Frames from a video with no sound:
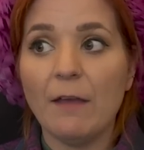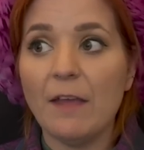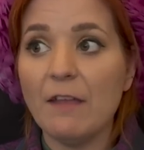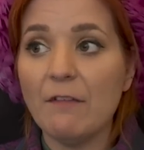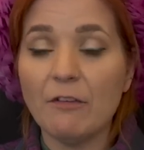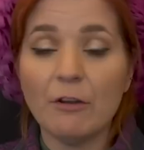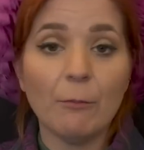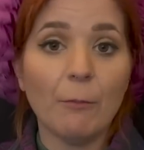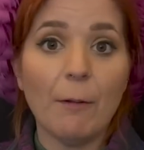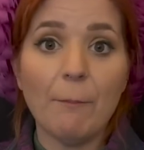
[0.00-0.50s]

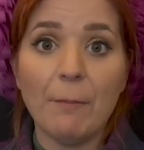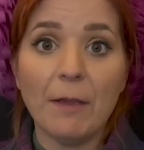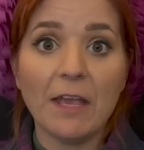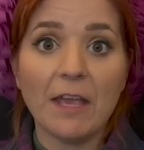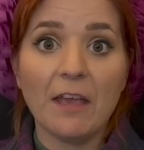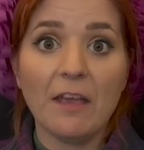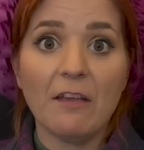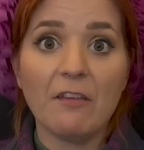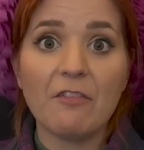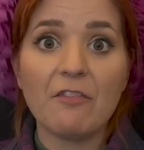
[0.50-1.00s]
even at my
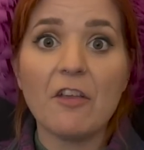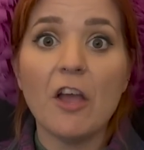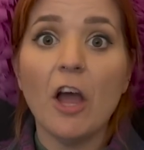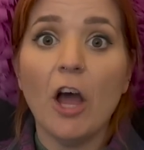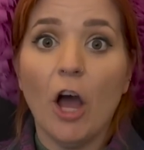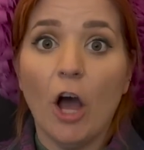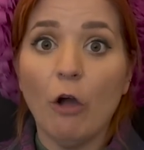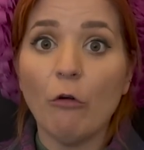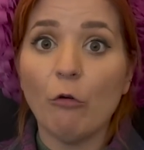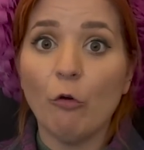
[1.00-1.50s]
biggest,
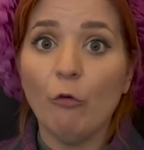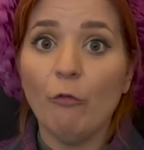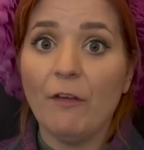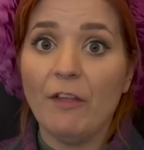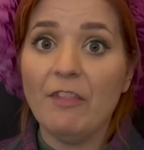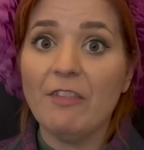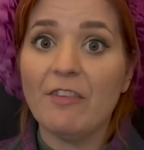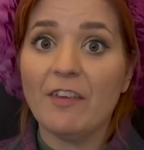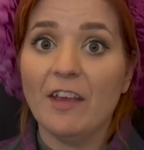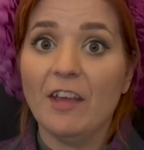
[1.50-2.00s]
are all
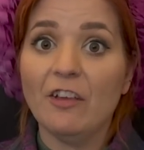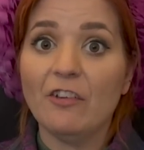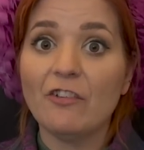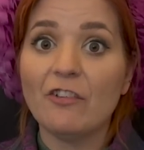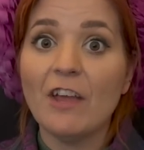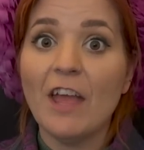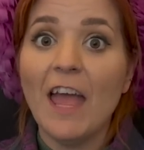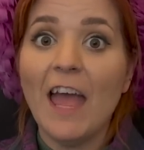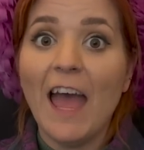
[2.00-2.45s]
vintage.